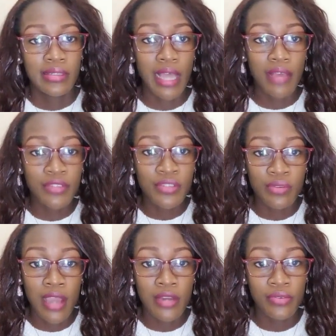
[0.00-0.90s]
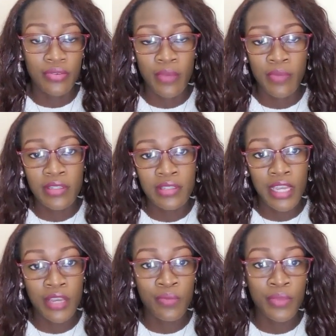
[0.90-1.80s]
loves to handle rabbits
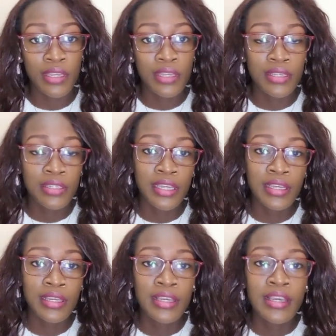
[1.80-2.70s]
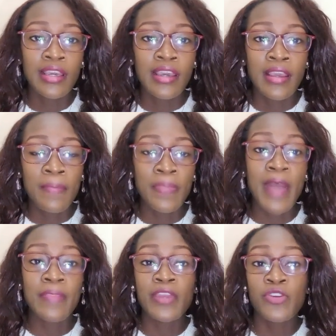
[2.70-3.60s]
like me,
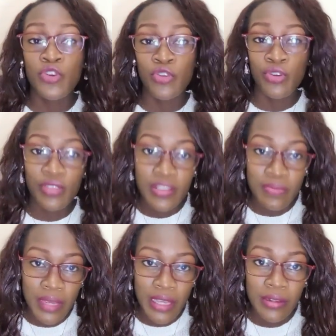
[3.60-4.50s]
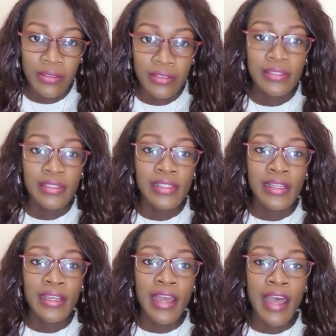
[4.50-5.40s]
like and they don't know your smell,
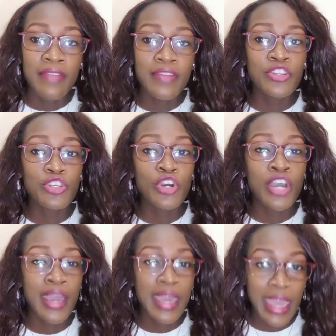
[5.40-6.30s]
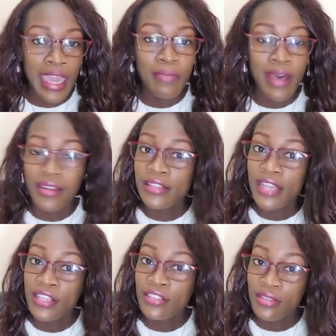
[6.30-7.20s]
and then you came and
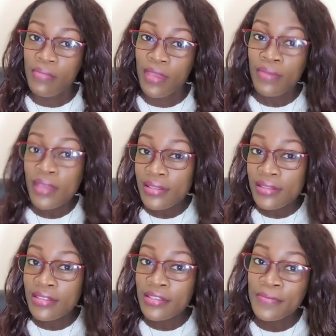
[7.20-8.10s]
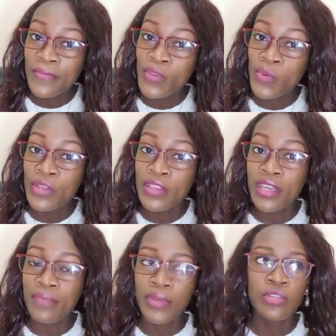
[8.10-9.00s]
touched their babies when
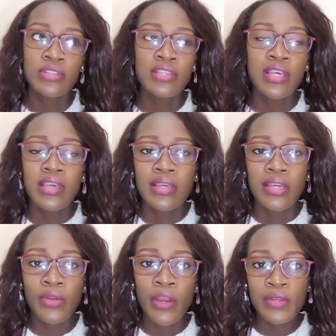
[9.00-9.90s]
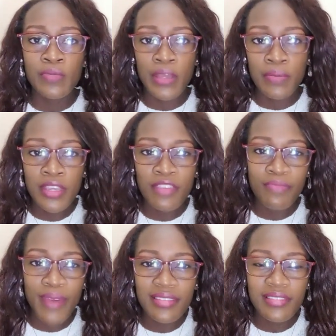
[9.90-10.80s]
they because Rabbit may give
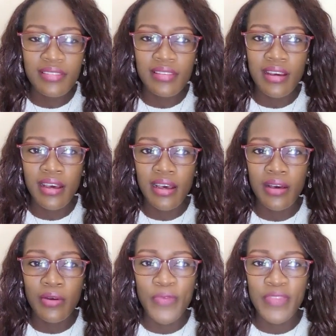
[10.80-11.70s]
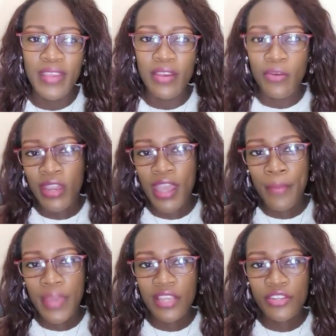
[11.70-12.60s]
birth uh, on the wire
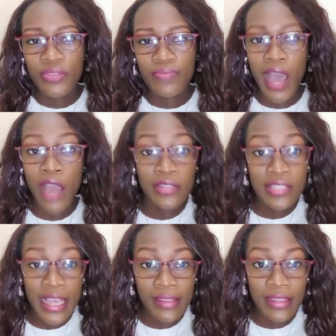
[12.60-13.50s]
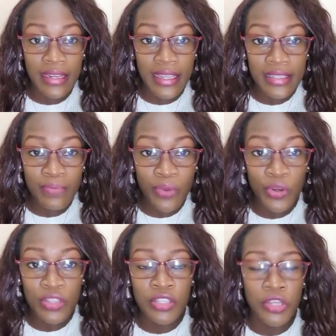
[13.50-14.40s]
mesh outside the nest
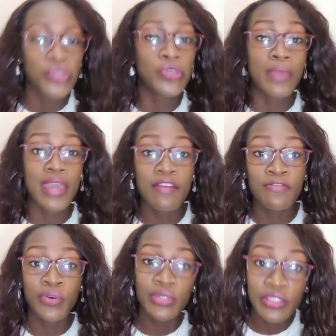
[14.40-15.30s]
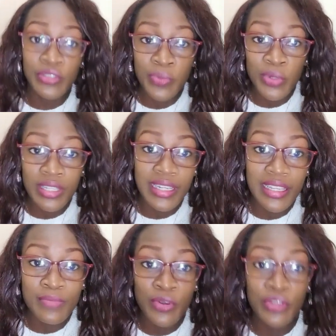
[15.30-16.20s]
box. You may have forgotten to put the
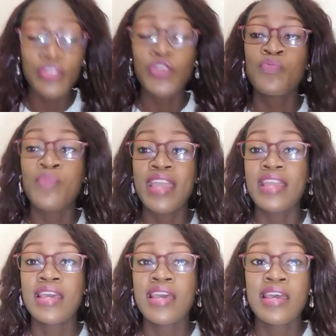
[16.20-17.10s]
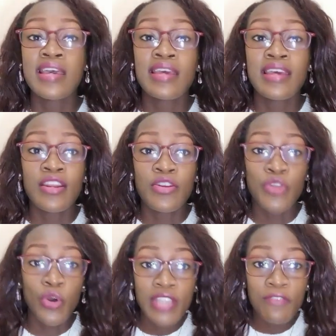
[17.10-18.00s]
nest box, may
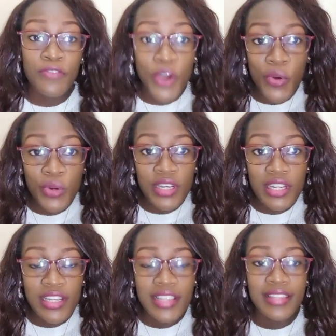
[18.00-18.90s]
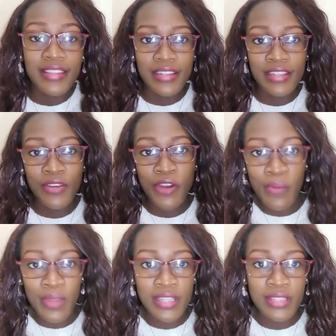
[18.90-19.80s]
not have known that the
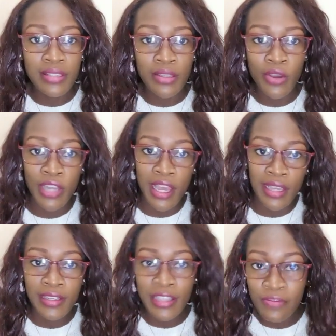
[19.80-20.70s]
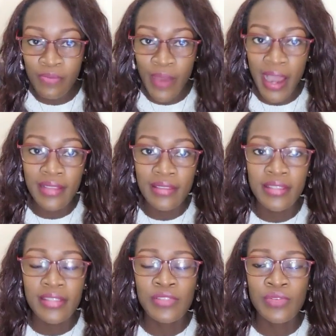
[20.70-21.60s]
rabbit is gonna give birth.
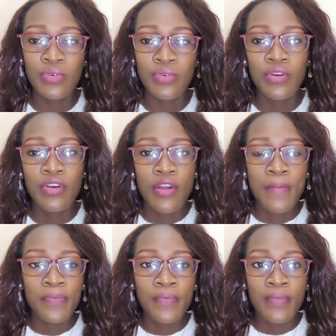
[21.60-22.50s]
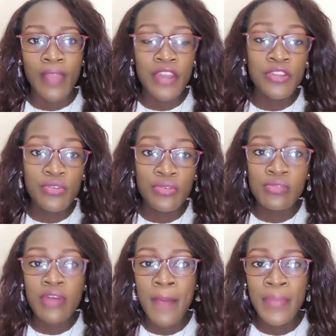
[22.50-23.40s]
So, and
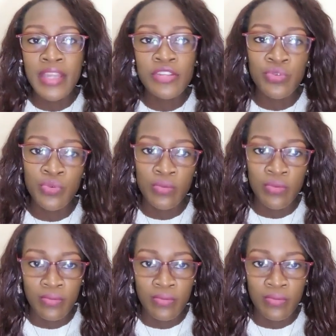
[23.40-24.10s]
you happen to